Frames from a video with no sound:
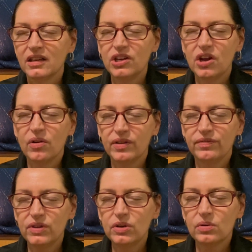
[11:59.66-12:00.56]
you know,
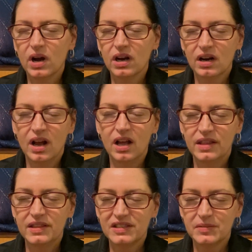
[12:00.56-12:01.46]
if you are
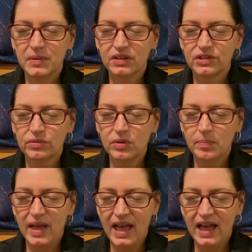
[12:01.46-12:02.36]
on the spiritual
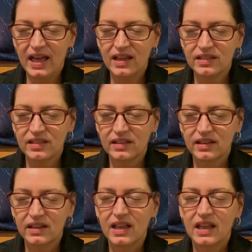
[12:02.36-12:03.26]
path,
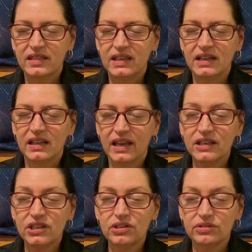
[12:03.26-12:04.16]
they'd
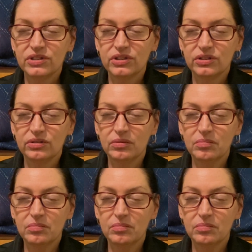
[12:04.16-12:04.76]
like you to